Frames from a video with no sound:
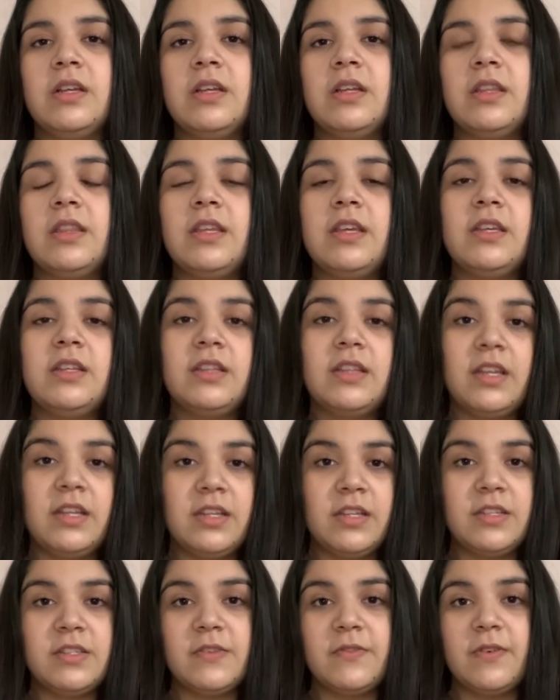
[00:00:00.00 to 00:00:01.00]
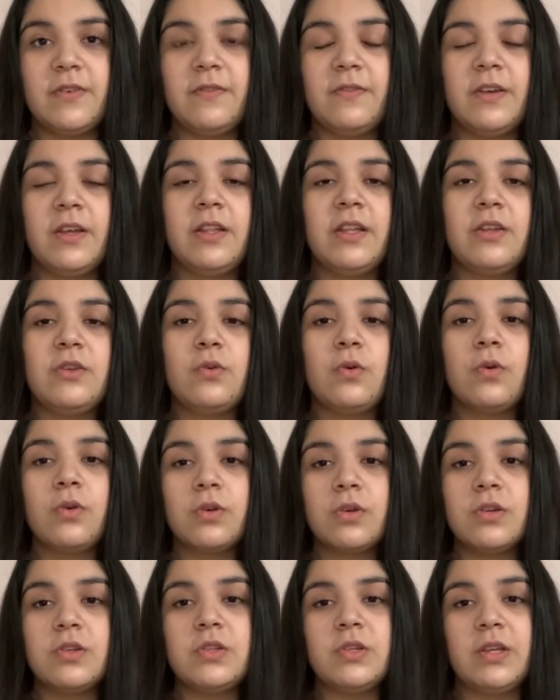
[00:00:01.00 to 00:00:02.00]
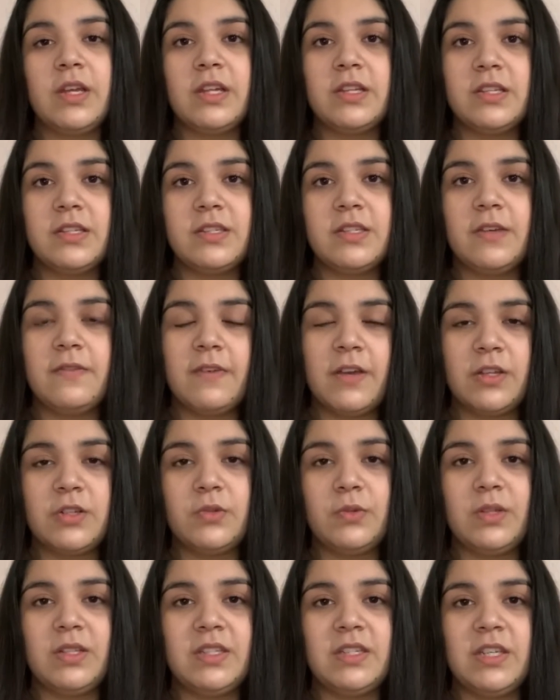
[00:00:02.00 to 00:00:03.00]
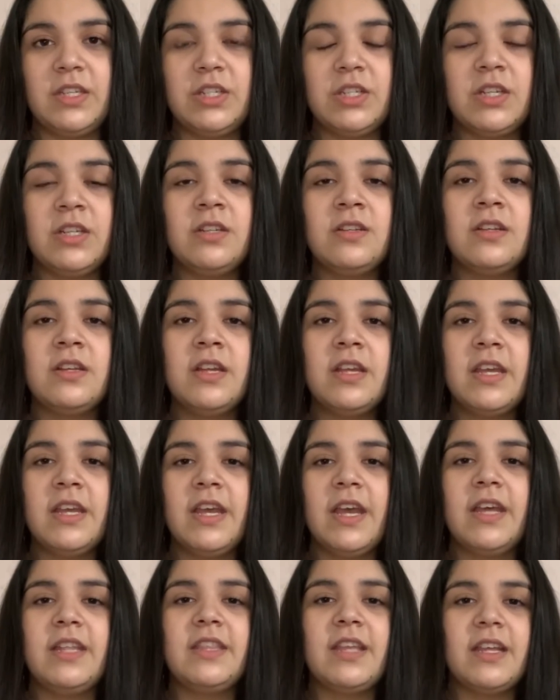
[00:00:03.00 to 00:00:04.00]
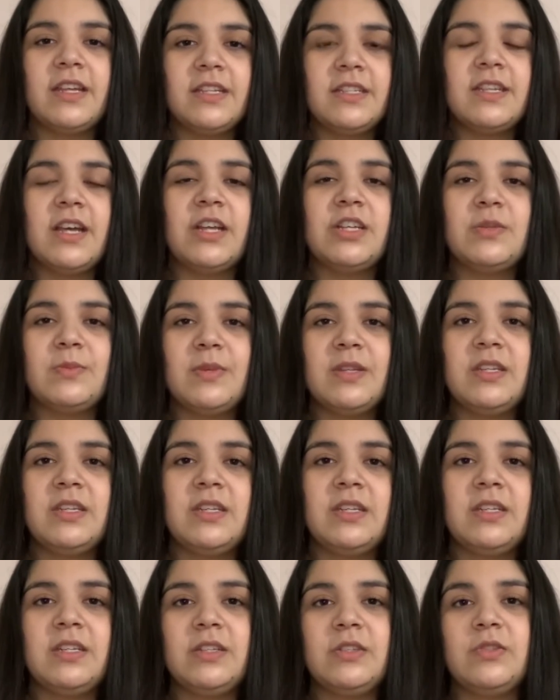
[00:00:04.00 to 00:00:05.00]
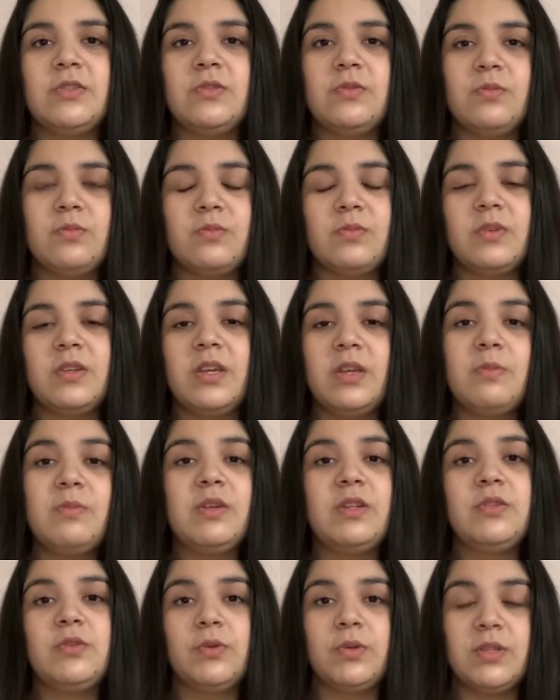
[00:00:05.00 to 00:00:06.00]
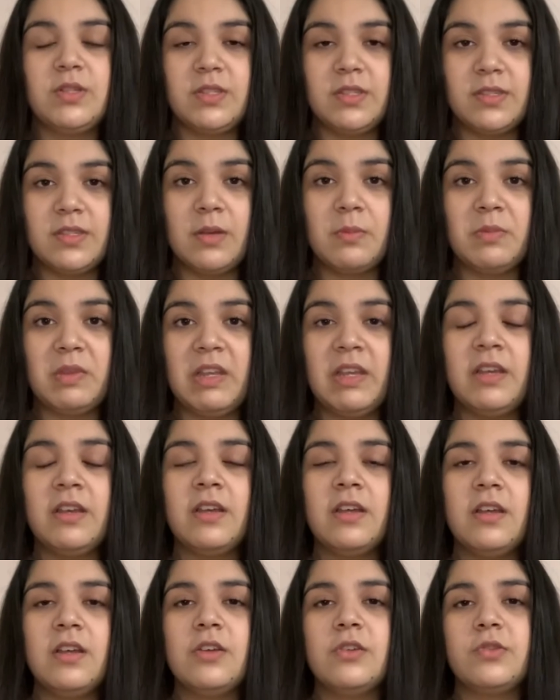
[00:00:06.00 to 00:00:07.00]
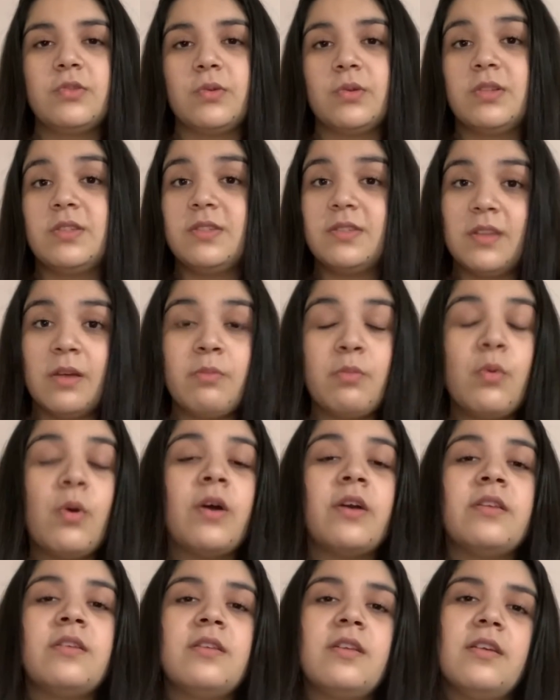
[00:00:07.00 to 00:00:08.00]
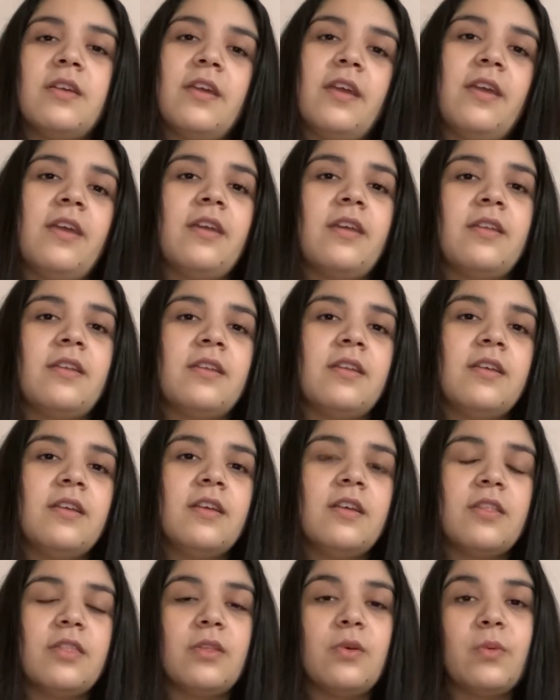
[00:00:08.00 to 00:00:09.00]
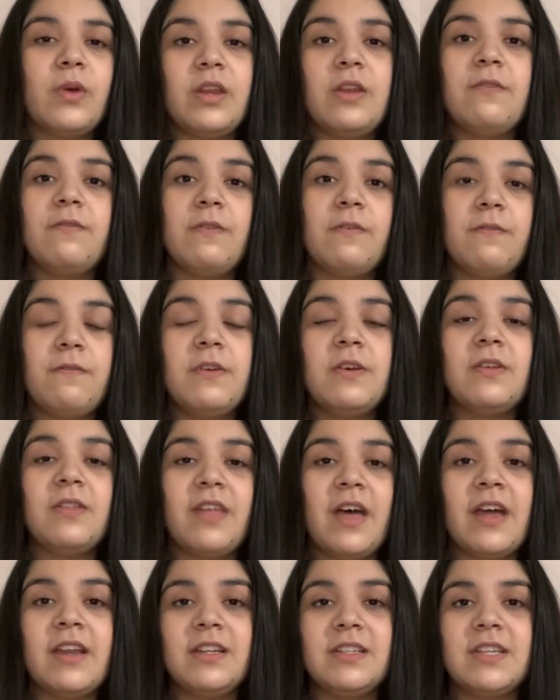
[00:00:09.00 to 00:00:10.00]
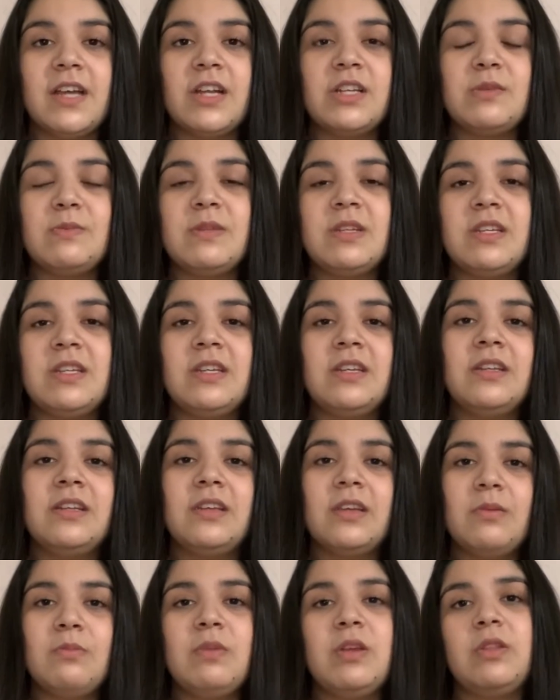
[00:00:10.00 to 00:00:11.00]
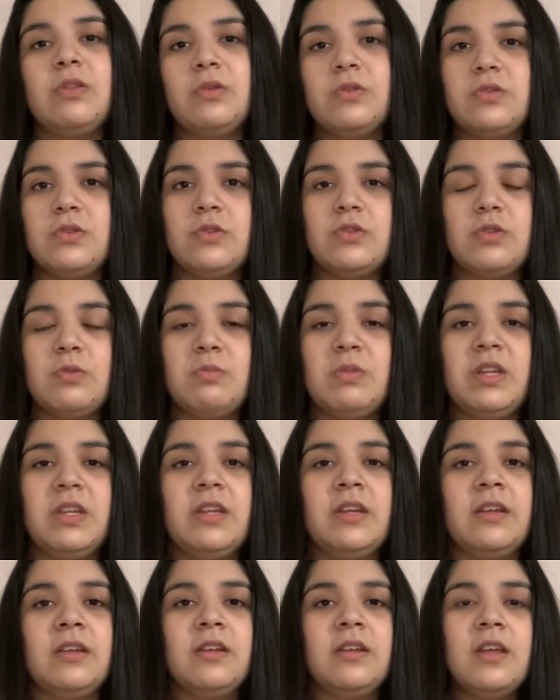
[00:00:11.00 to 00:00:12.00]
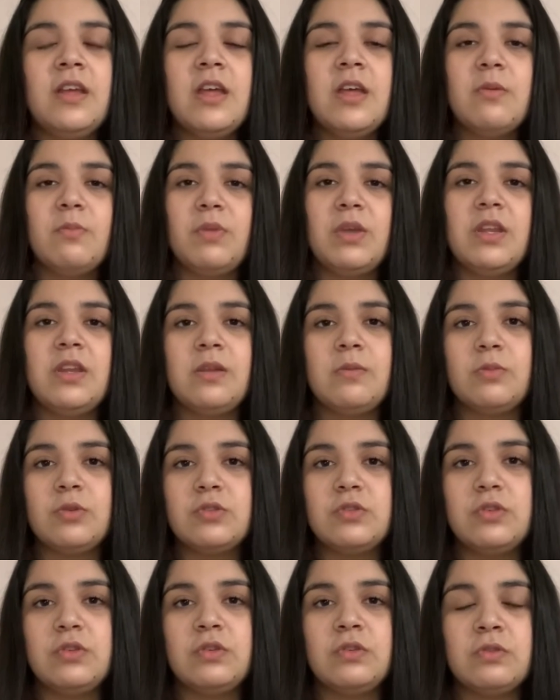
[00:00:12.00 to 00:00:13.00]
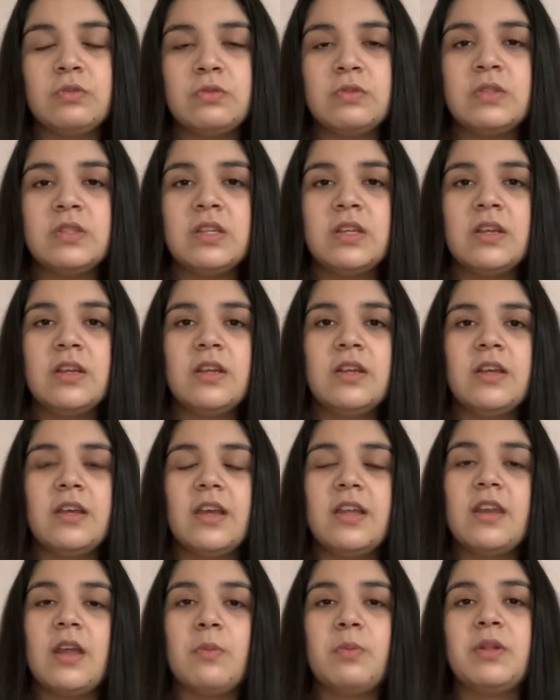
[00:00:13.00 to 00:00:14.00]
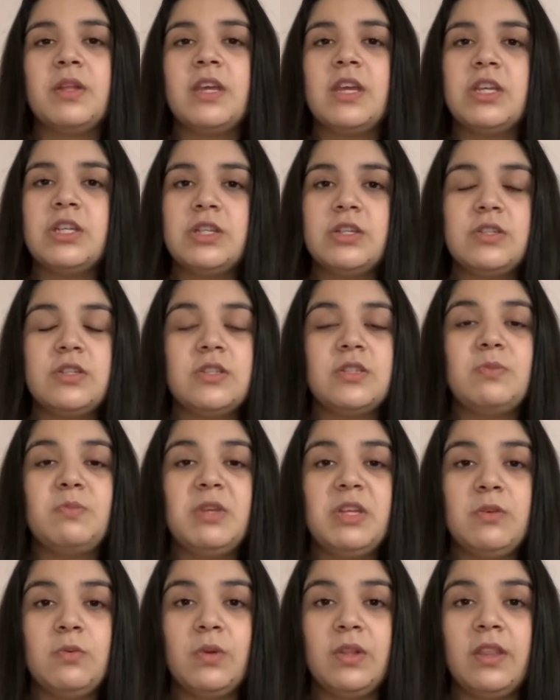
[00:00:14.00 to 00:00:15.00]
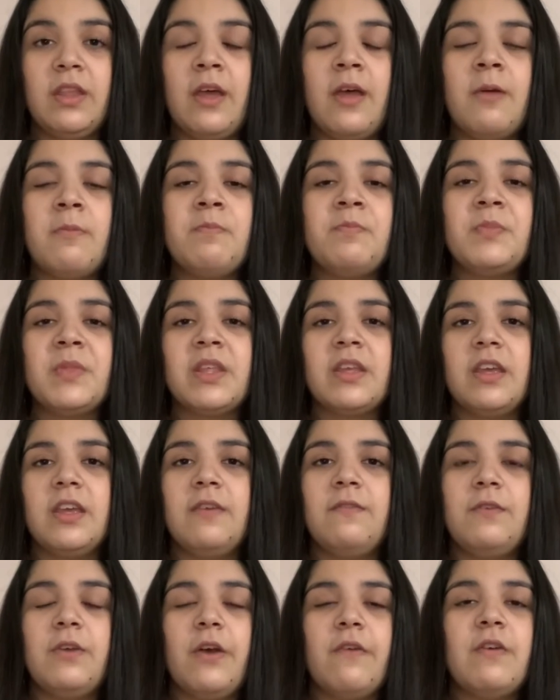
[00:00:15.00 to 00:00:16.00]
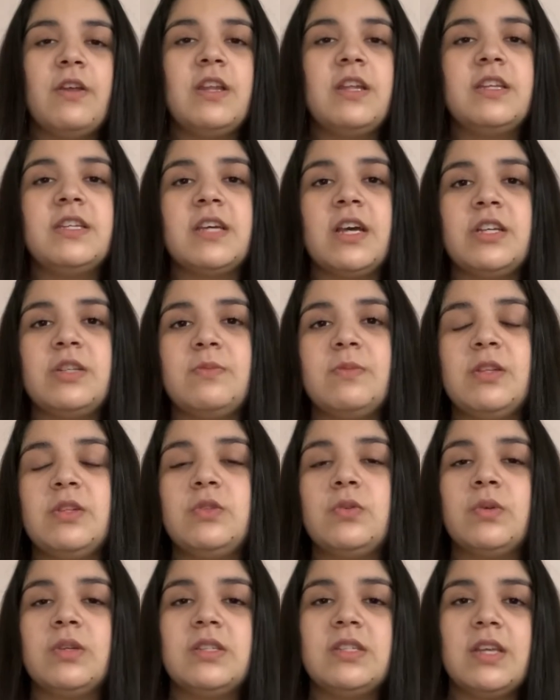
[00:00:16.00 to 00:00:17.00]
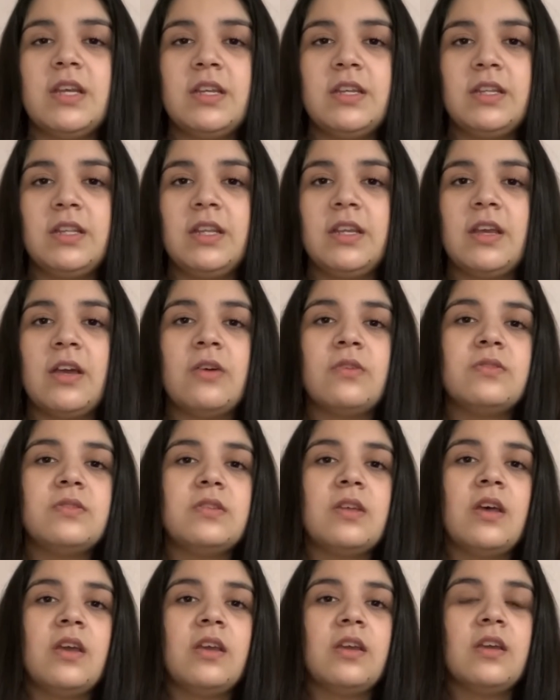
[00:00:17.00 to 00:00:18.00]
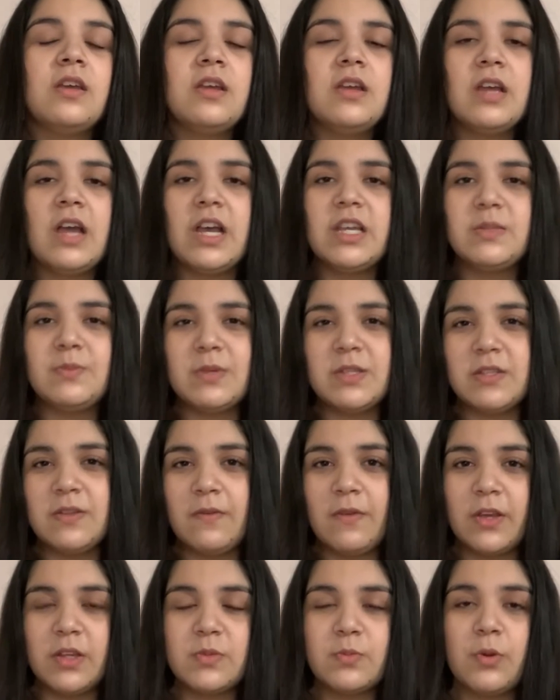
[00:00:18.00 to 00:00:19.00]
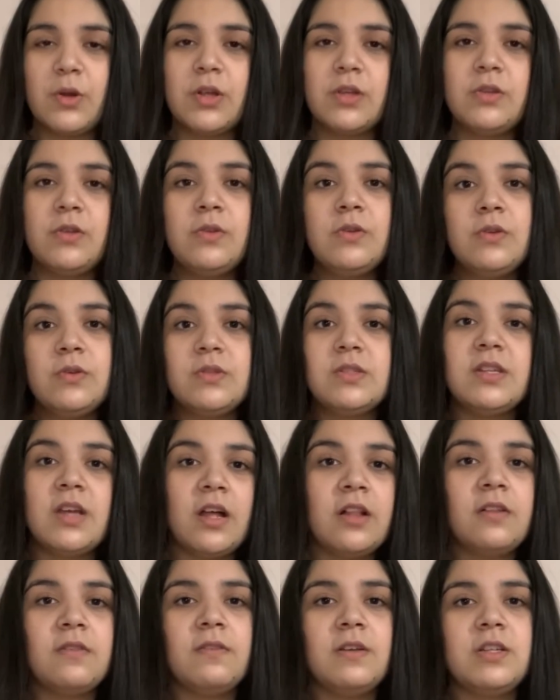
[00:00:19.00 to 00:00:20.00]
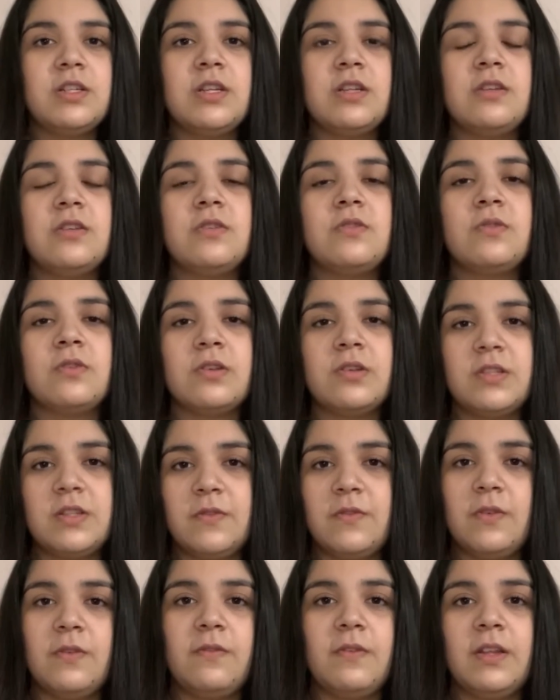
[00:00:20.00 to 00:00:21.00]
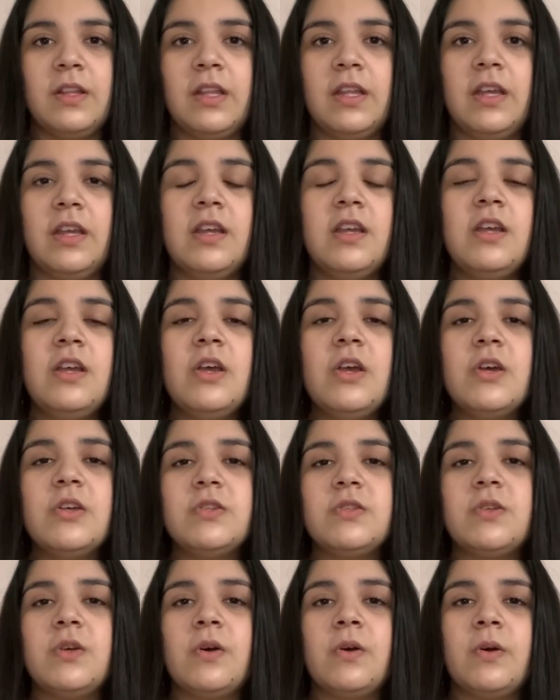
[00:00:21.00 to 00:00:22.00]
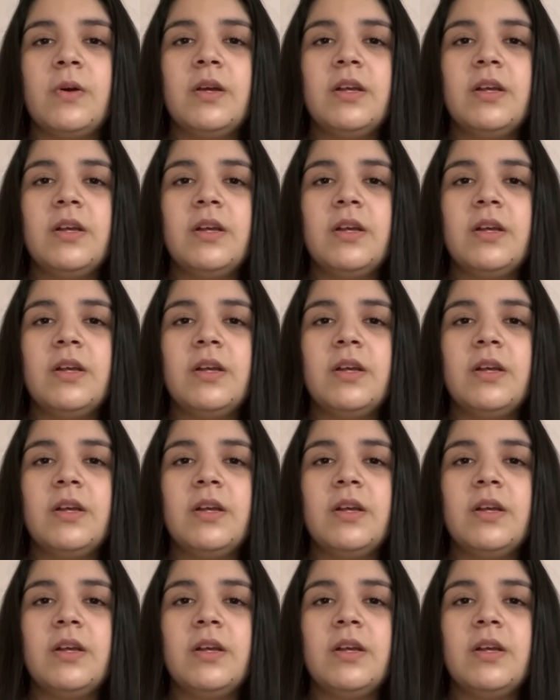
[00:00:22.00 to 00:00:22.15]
thing they need to fulfill in order to get to self-actualization. And that attachment need can be towards something, towards someone, and the way to fulfill that attachment need can be through social media, being able to use an application to speak with them. If you have an attachment towards anything else, like a specific sport, you use television in order to fulfill it. So